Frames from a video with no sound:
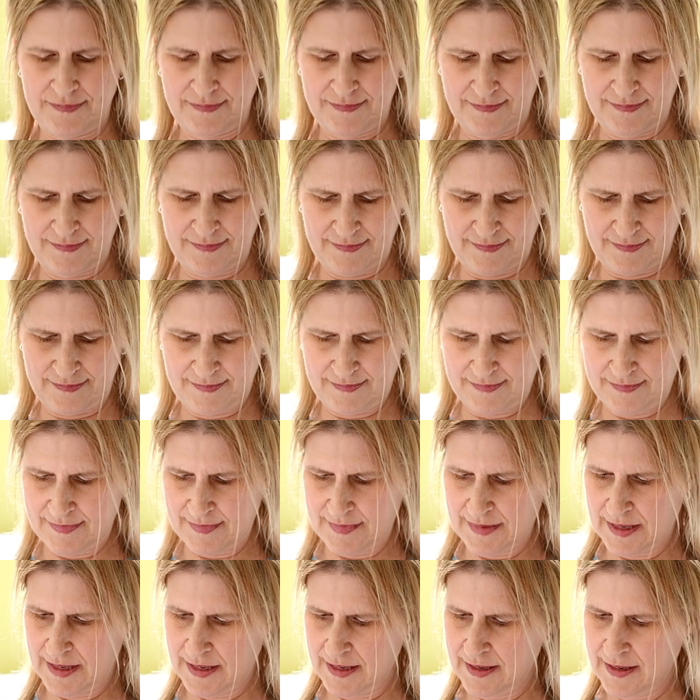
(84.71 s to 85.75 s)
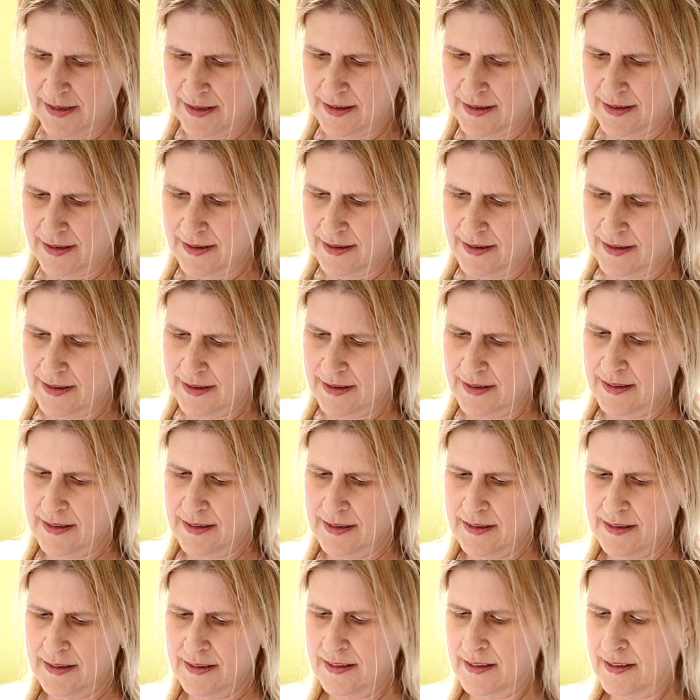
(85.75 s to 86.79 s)

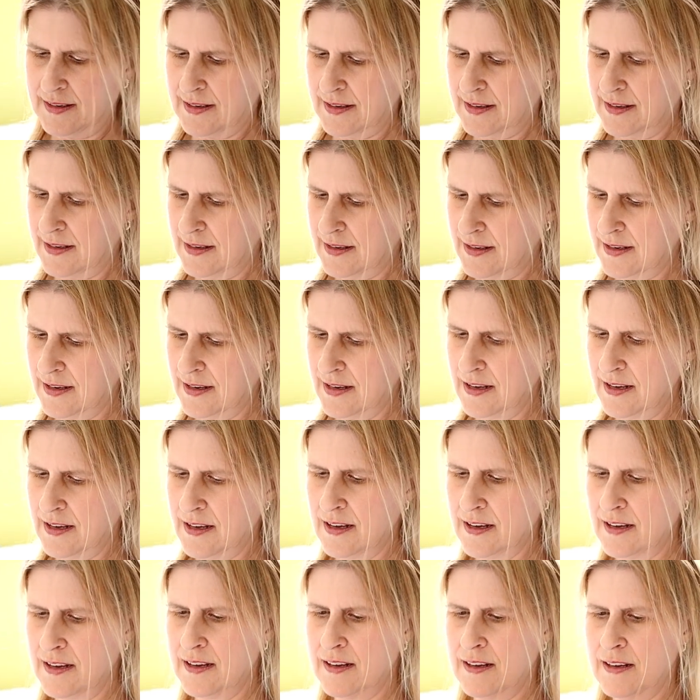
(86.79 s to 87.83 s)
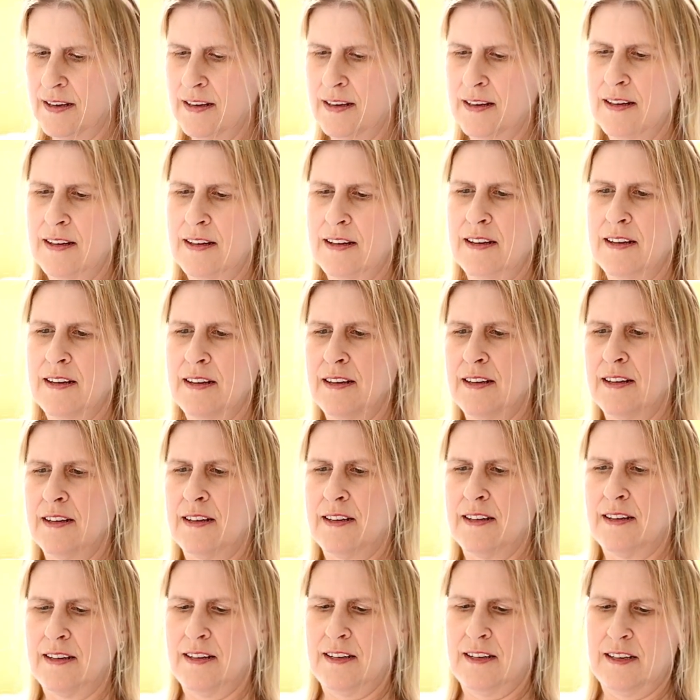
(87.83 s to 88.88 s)

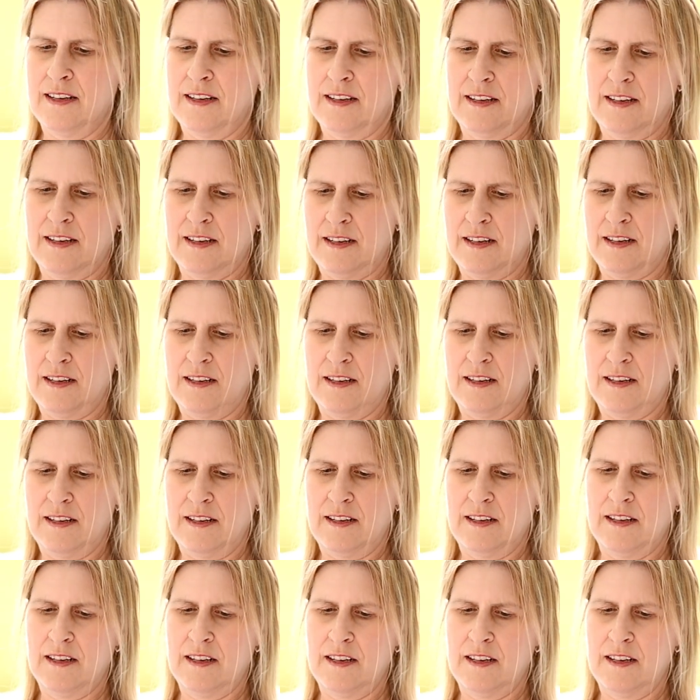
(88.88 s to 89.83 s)
Nobody speaks.